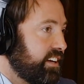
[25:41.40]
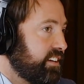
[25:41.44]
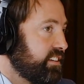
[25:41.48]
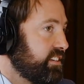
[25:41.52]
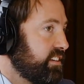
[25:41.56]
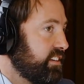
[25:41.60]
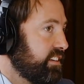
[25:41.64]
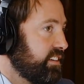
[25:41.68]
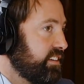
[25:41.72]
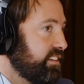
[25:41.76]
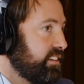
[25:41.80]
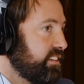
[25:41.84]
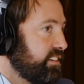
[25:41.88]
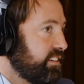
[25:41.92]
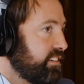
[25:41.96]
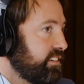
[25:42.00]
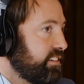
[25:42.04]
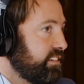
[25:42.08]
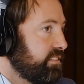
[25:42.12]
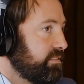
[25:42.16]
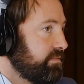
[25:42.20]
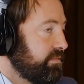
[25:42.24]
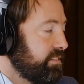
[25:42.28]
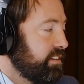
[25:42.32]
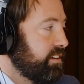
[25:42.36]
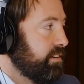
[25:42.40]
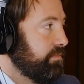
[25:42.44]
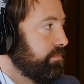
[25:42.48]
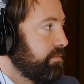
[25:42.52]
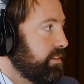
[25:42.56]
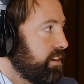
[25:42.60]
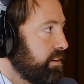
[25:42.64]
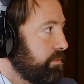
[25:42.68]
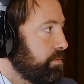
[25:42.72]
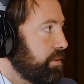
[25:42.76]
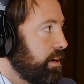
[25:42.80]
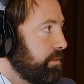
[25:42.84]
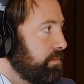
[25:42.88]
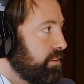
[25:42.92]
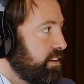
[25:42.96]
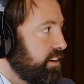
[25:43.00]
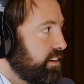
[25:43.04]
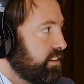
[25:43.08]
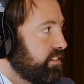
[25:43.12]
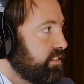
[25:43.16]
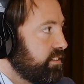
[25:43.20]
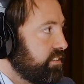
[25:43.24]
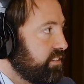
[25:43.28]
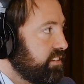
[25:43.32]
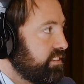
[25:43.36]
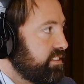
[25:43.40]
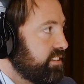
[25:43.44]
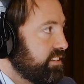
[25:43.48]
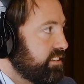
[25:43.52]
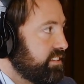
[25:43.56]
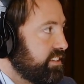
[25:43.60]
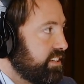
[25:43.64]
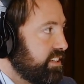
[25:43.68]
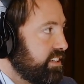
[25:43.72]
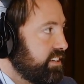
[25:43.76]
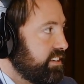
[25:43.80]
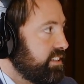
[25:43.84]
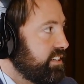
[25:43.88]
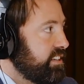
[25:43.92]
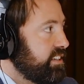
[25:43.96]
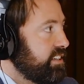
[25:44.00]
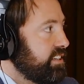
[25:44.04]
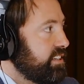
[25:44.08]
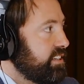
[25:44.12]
actually, you're probably not going to succeed.